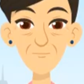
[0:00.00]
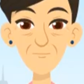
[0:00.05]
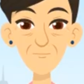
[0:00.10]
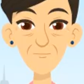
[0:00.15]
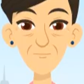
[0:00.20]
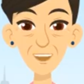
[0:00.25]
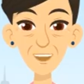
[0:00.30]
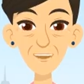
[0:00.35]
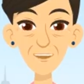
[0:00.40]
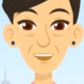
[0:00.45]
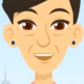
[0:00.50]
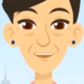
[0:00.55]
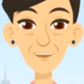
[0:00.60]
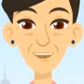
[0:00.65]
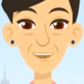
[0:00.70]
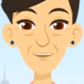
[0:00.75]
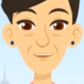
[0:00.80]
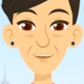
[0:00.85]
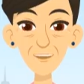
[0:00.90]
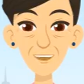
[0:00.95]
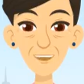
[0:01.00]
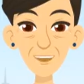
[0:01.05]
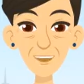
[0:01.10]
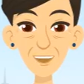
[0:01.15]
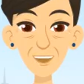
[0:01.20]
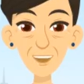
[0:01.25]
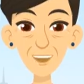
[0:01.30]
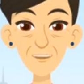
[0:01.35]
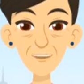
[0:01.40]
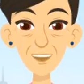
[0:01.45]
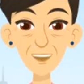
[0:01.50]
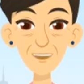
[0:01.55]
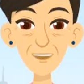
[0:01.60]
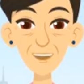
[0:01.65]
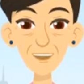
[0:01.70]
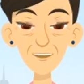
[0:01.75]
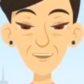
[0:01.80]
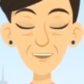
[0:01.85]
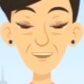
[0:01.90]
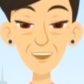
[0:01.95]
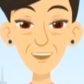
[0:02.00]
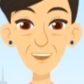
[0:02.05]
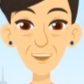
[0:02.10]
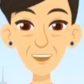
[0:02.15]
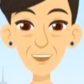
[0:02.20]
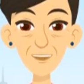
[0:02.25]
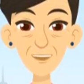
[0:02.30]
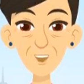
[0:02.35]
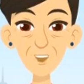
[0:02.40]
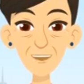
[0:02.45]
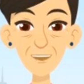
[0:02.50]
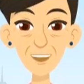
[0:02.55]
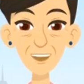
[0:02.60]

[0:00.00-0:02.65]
Section 1 vests all federal legislative